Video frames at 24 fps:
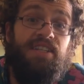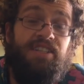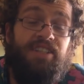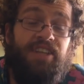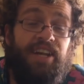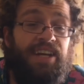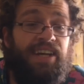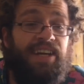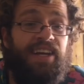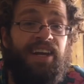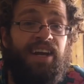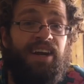
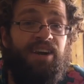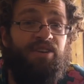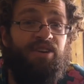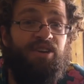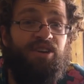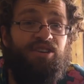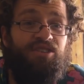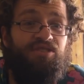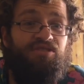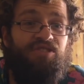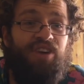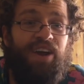checking out
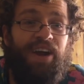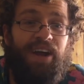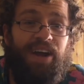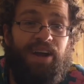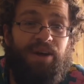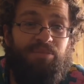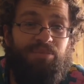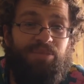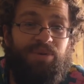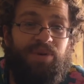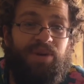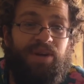our
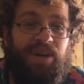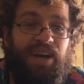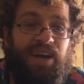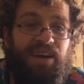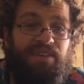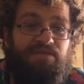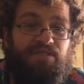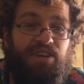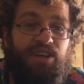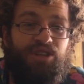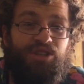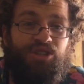crab
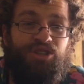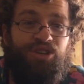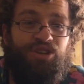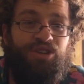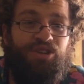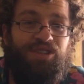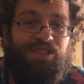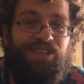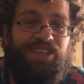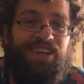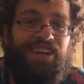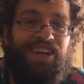
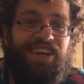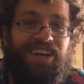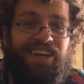adventure today.